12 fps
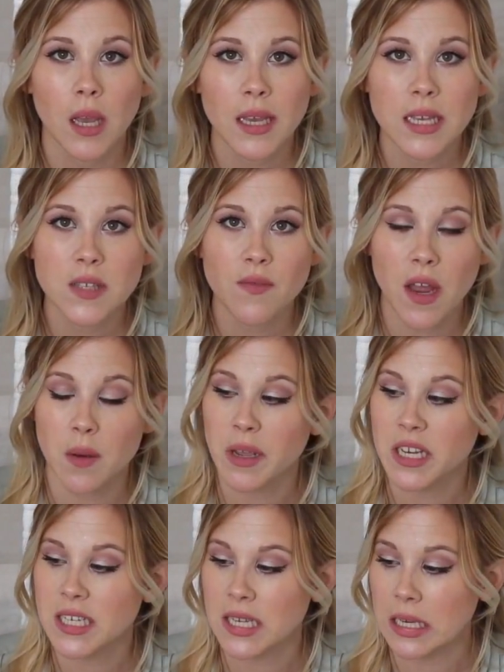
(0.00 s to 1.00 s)
his
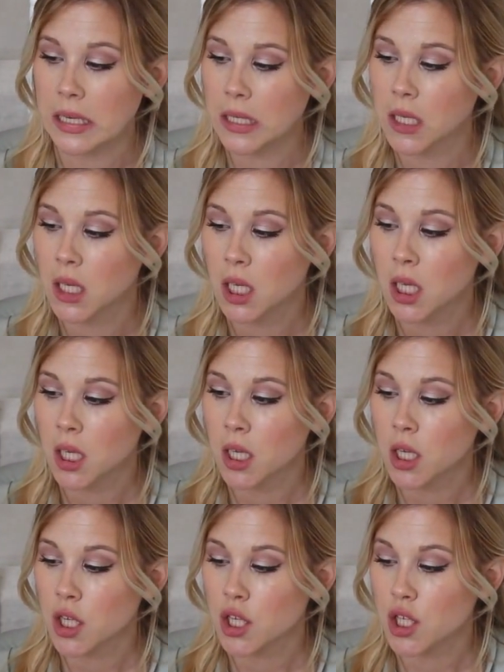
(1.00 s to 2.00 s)
vitamin D.
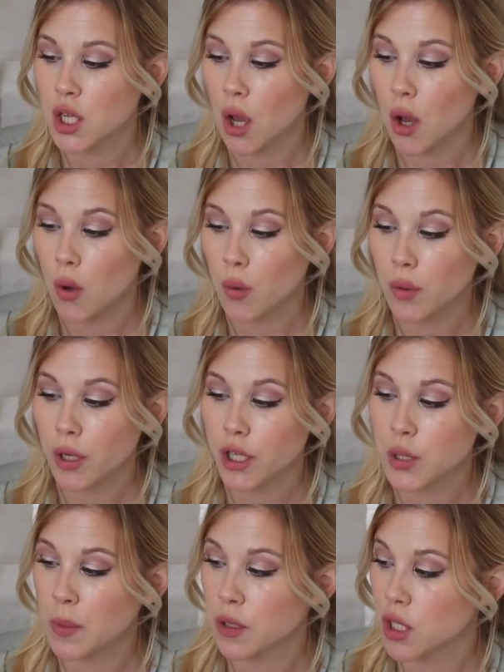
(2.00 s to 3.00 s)
So you're
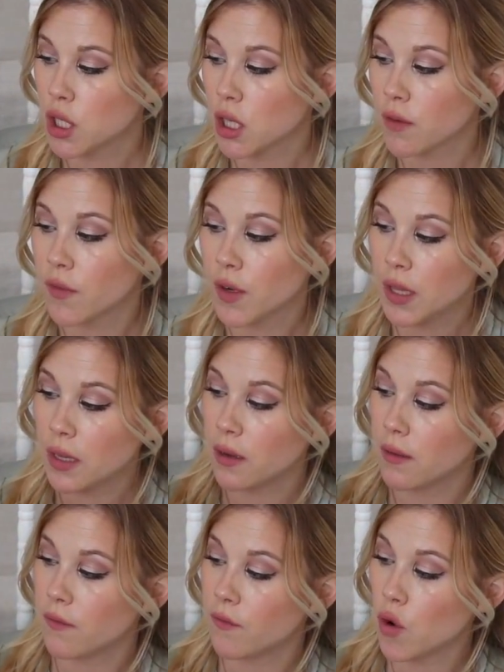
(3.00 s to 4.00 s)
supposed to look for
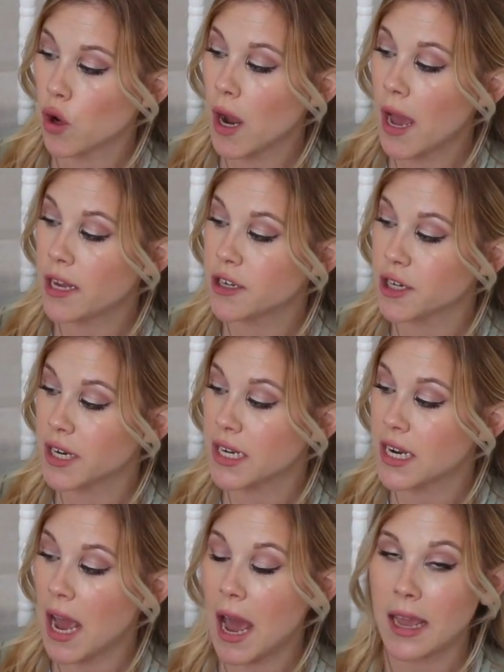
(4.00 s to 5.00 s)
the
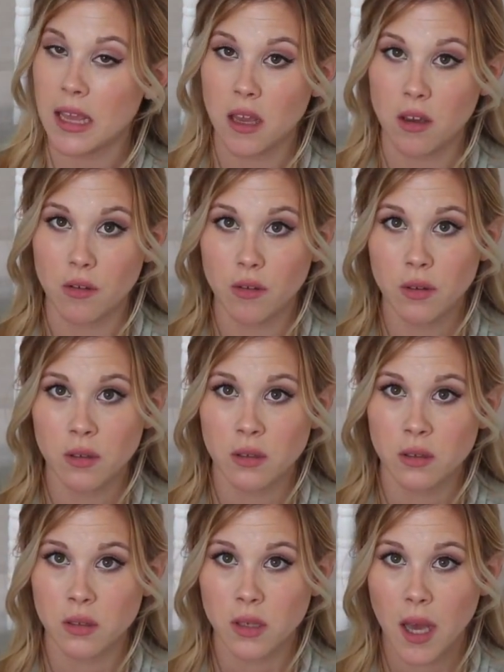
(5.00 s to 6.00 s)
400 IU
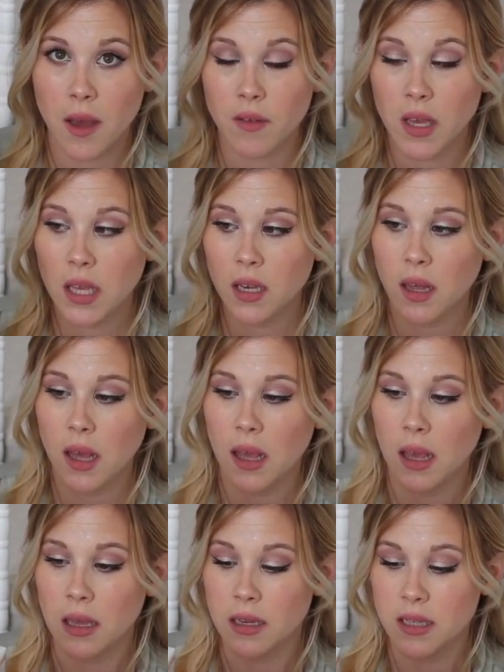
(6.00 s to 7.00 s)
of it,
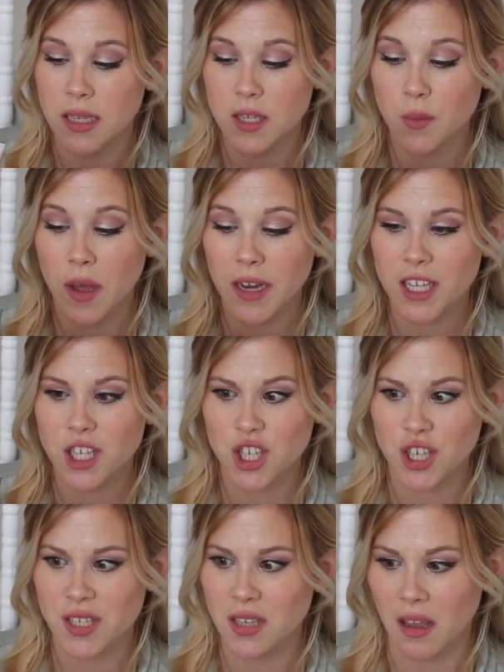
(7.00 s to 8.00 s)
and this one is
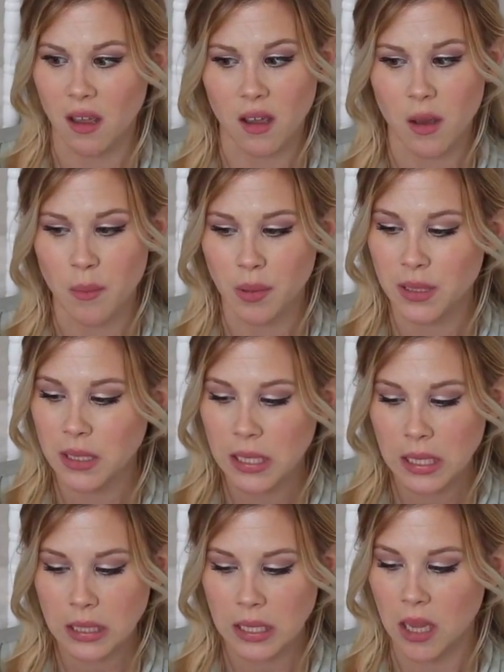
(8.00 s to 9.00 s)
just like a
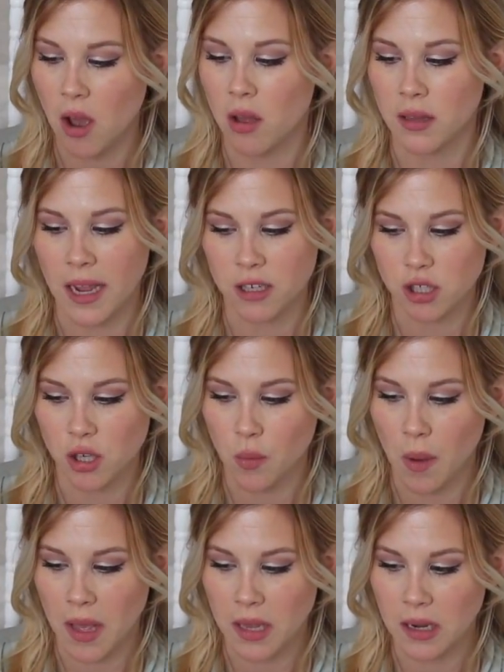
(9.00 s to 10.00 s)
completely all natural
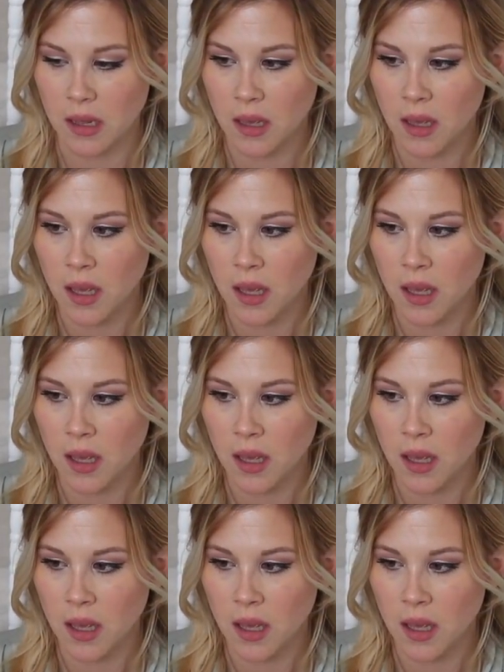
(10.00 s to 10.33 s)
one,